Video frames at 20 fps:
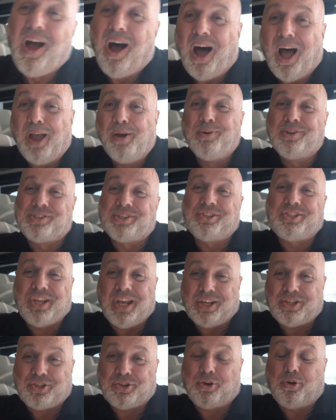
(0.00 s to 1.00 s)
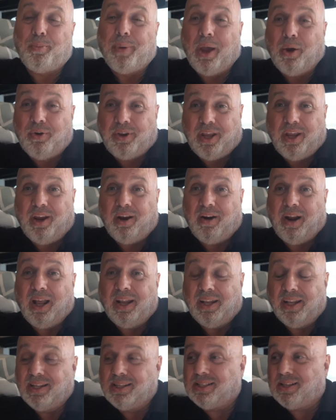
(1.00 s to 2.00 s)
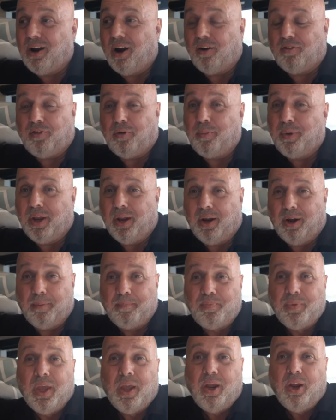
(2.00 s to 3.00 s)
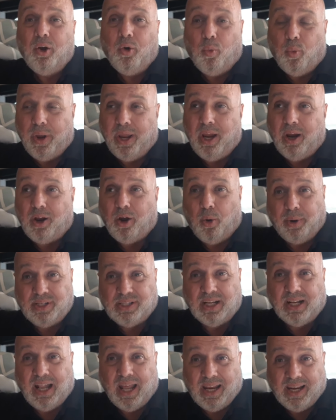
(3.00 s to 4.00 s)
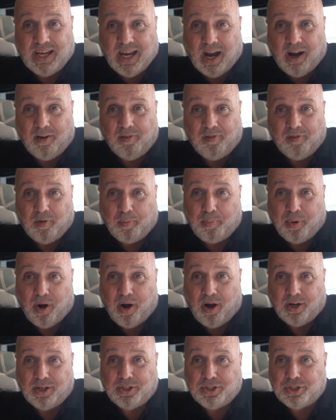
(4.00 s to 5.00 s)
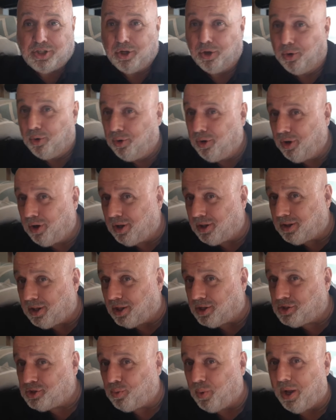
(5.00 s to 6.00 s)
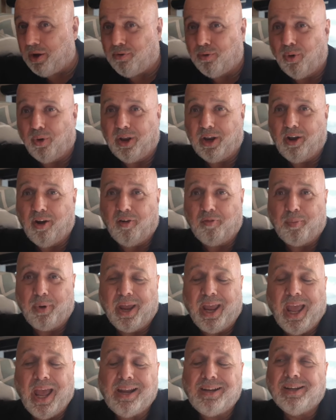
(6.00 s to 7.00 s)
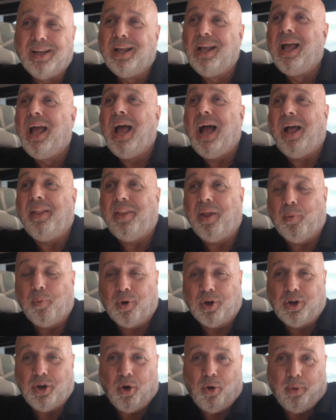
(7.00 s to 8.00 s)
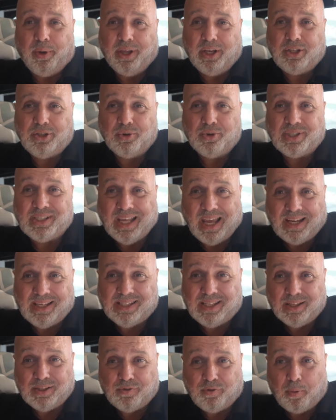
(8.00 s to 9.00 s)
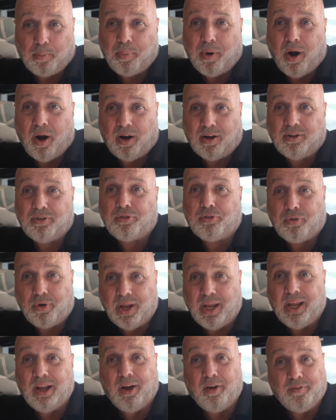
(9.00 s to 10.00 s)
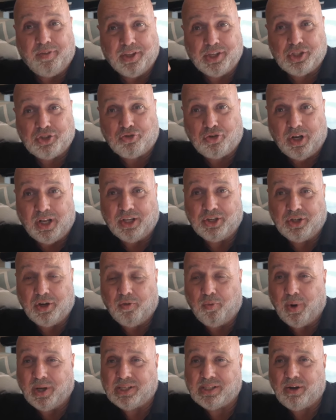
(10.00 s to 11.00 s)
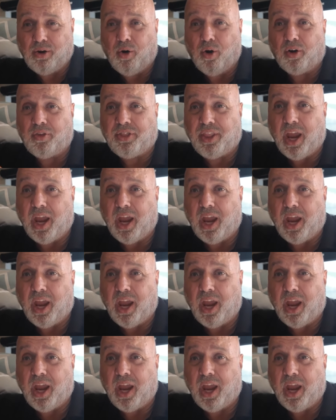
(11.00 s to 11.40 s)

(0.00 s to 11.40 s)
I would suggest you come out here and then start from here. We are going to Glengarriff for part two. Look at the sweat rolling off my head. And then we're going to Sexton's for part three of this trilogy of West Cork.